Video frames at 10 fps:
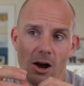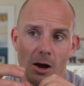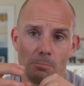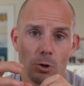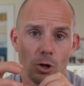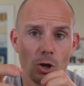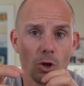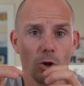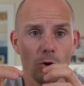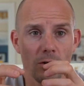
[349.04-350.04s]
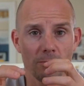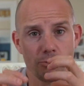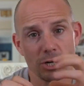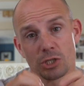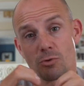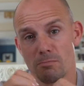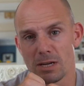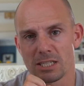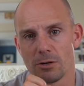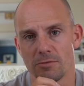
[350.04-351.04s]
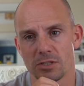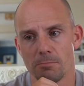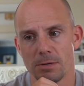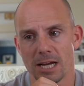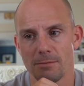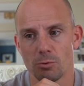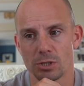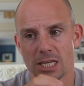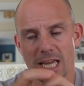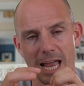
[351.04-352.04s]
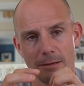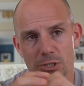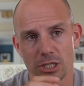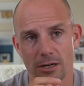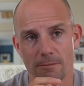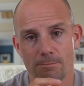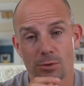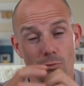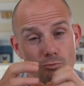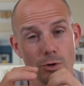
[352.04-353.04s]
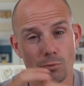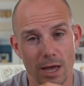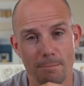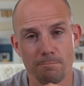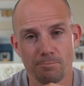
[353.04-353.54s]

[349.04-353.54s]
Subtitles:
I put a lot of pressure on myself to be able to capture the real them.